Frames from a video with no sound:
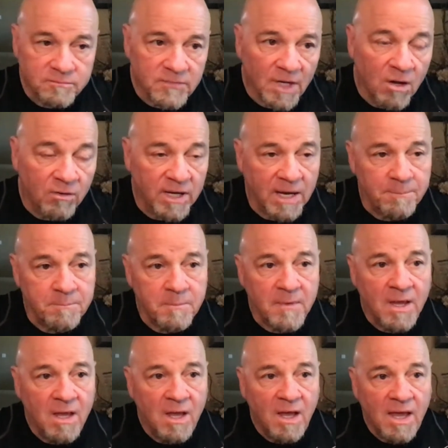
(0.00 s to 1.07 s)
Okay,
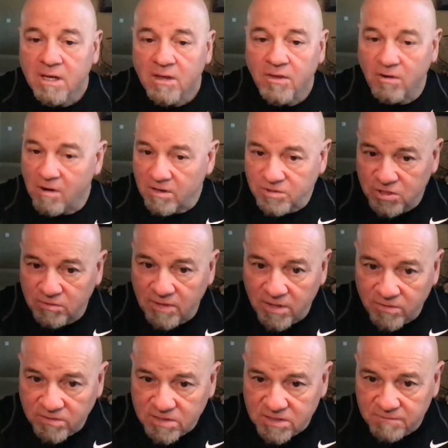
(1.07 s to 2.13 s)
there are two
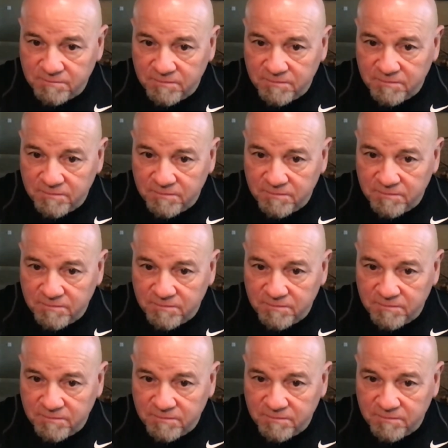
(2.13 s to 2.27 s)
others.